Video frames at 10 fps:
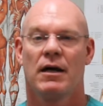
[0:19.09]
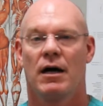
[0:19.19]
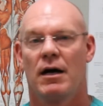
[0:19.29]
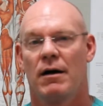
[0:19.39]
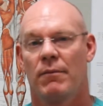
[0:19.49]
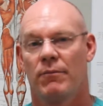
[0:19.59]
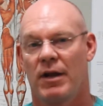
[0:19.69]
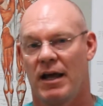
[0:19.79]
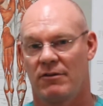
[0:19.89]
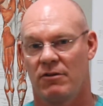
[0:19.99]

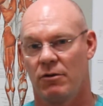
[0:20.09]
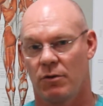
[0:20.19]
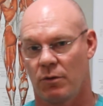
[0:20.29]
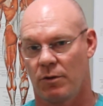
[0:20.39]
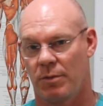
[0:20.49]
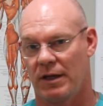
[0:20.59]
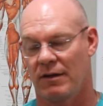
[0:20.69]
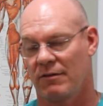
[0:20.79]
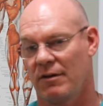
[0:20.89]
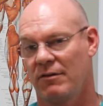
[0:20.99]
that has to do with orthopedics.